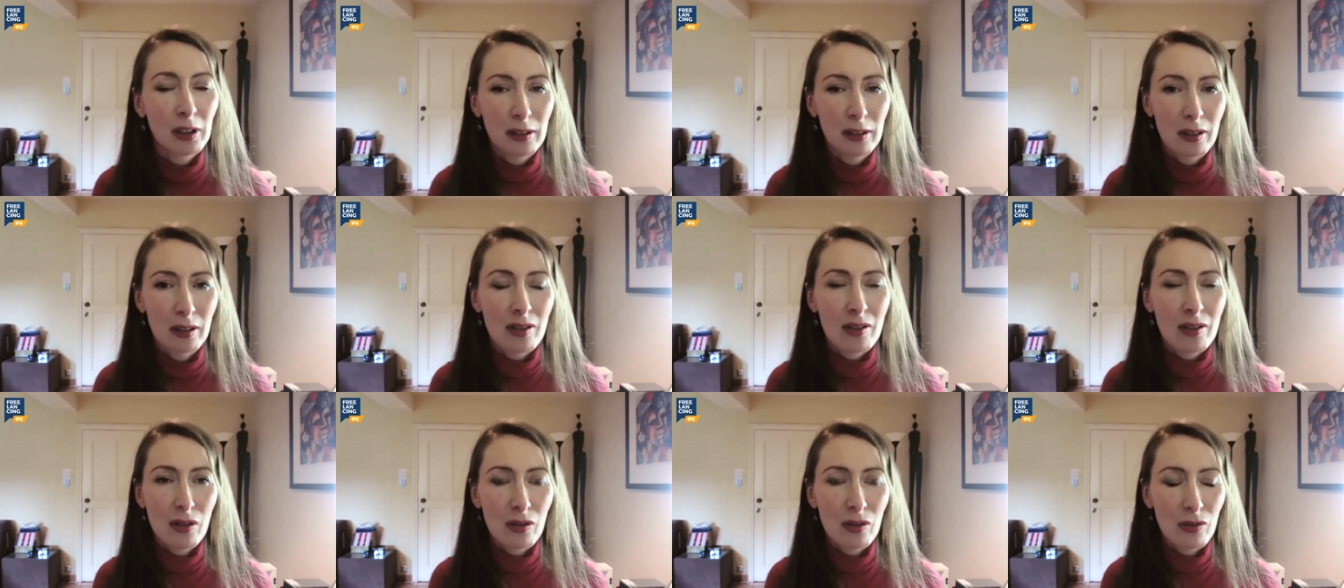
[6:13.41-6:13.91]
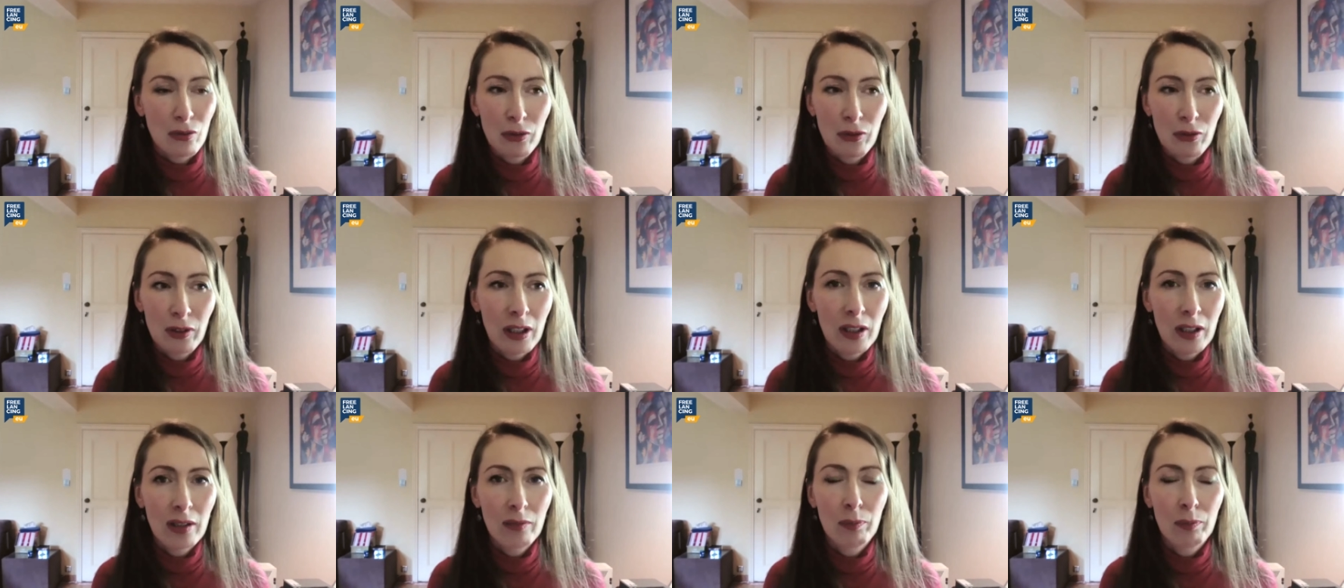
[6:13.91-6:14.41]
and it's
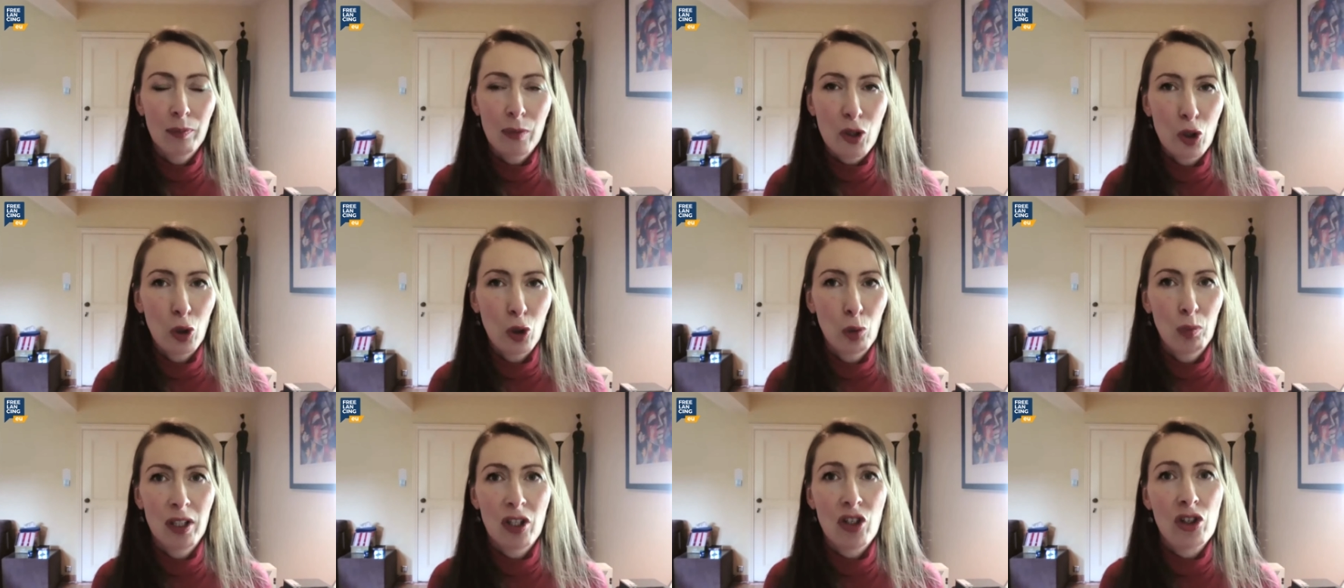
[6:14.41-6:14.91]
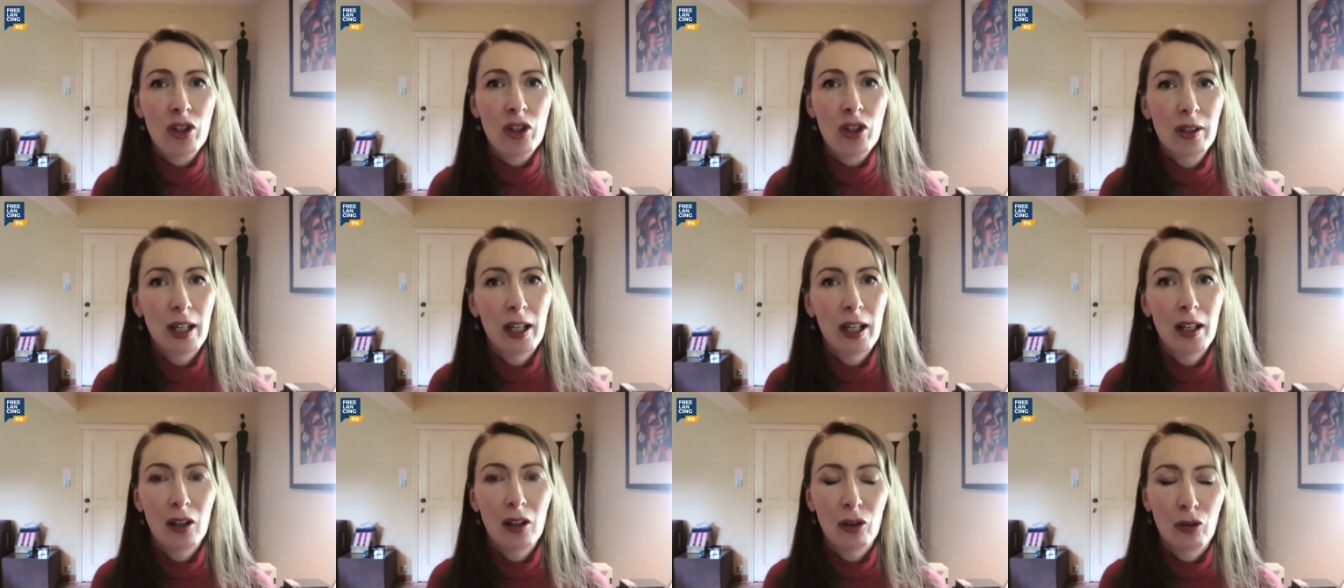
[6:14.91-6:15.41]
really so much
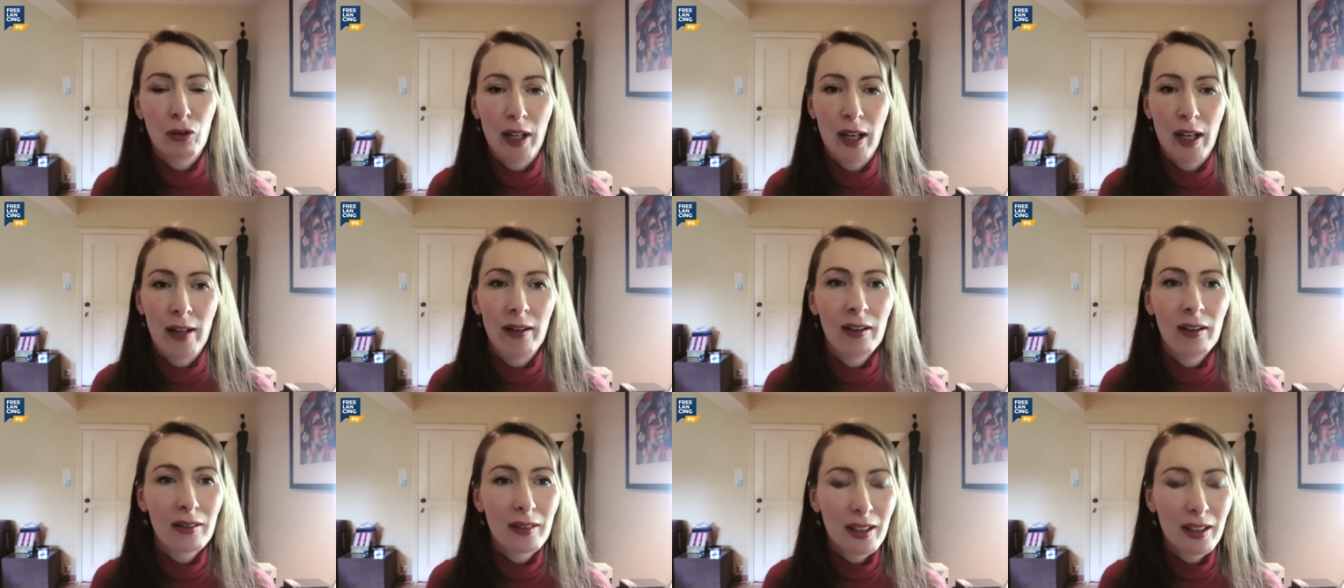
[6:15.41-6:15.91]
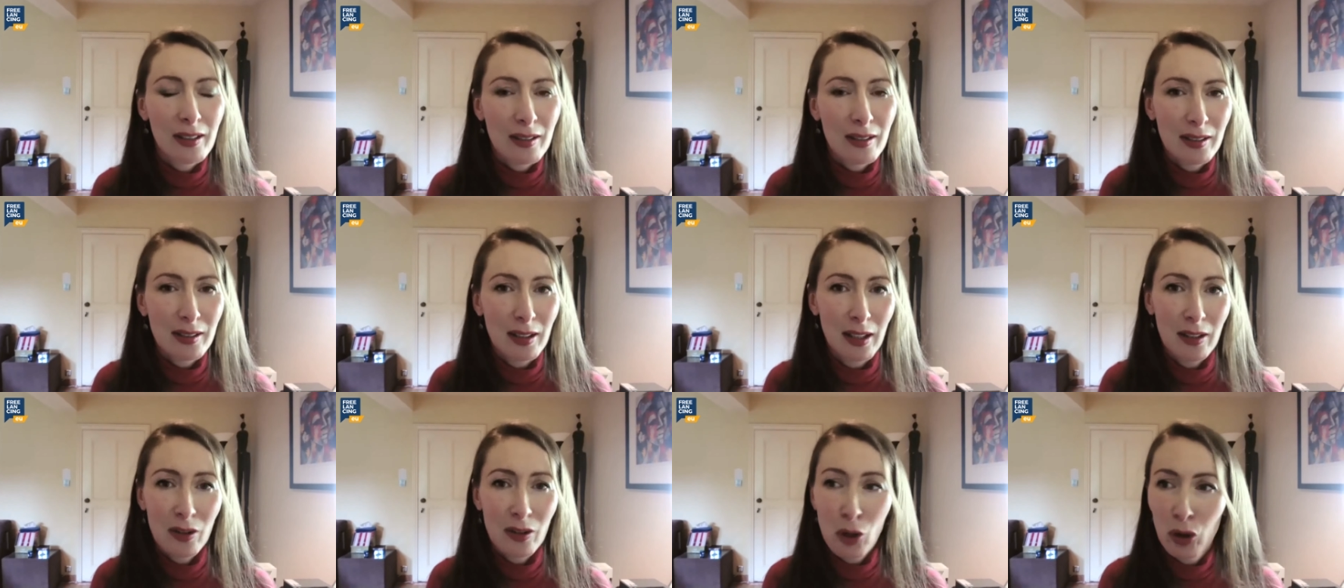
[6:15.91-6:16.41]
detail oriented
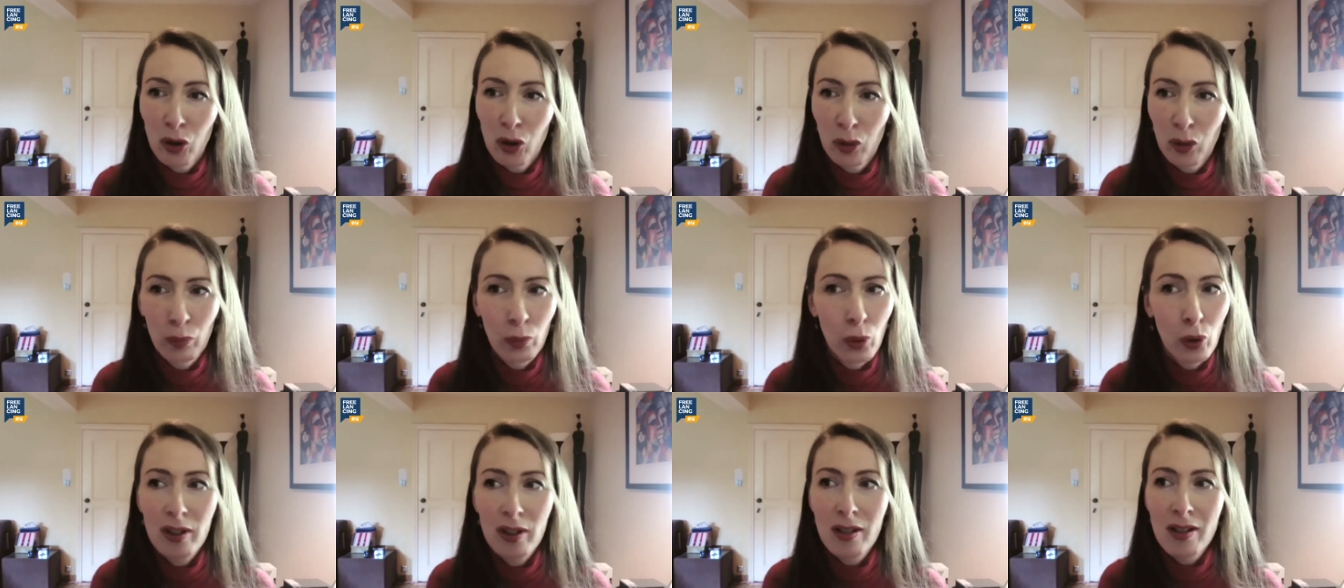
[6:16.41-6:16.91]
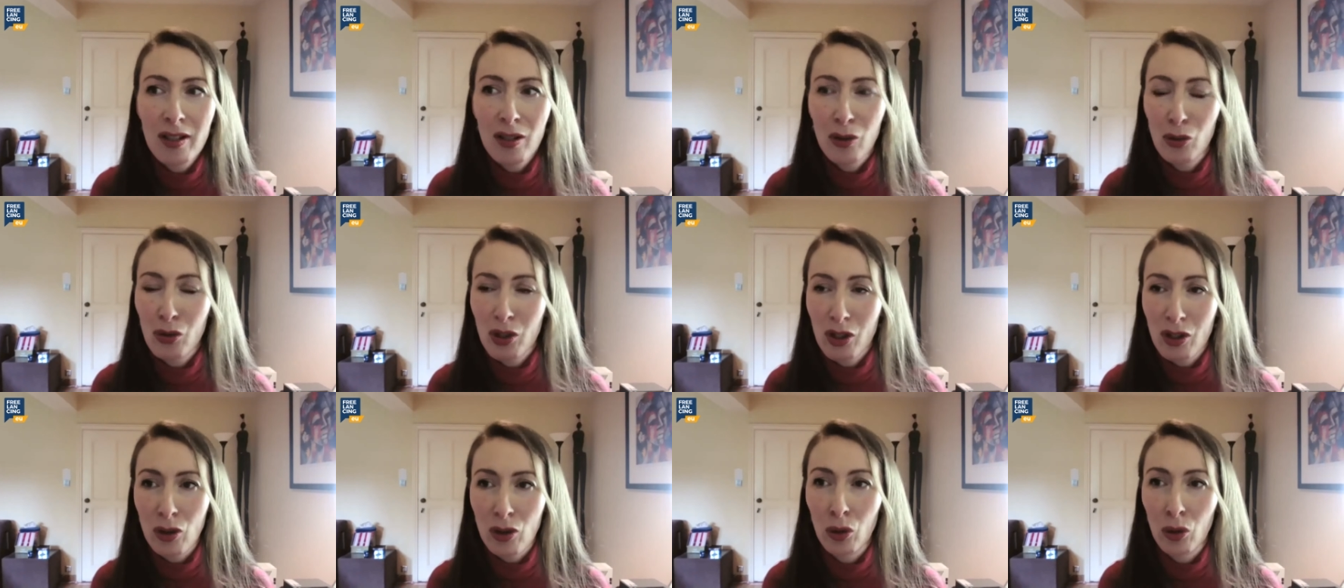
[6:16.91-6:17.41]
that at certain points you
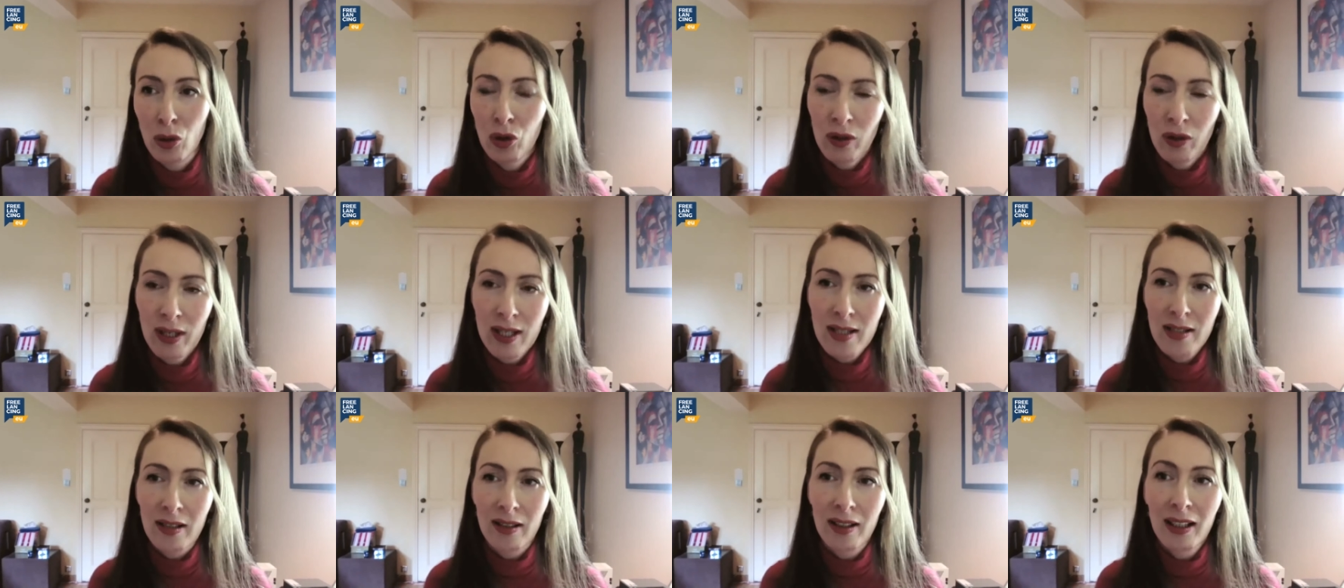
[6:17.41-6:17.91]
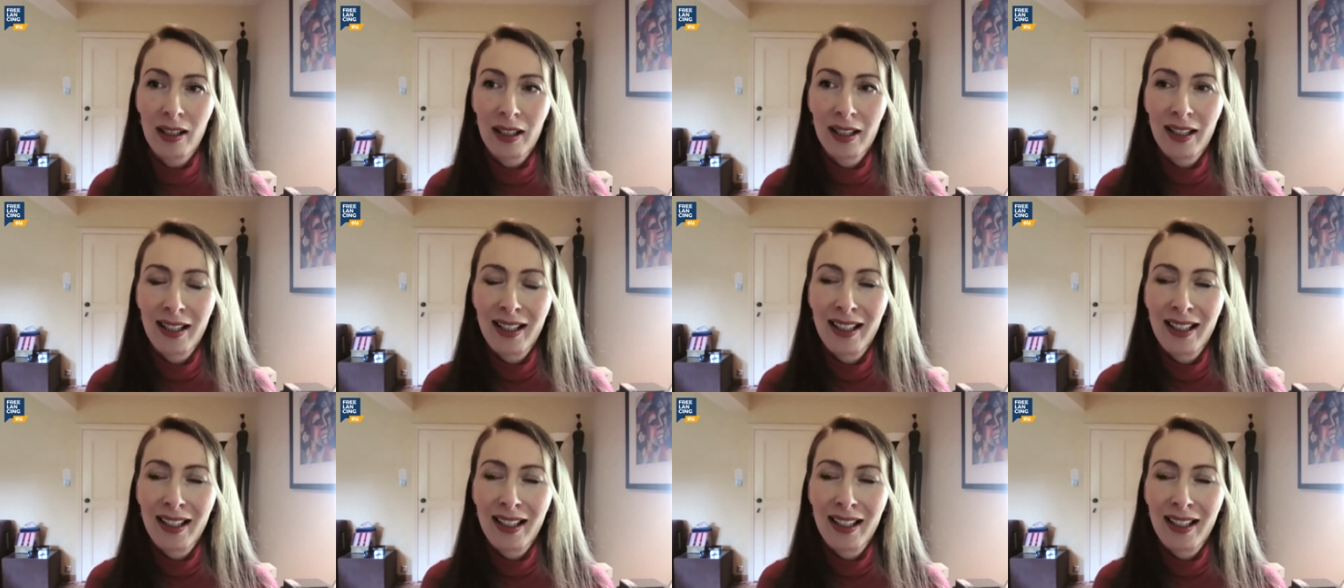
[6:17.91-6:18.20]
just go crazy.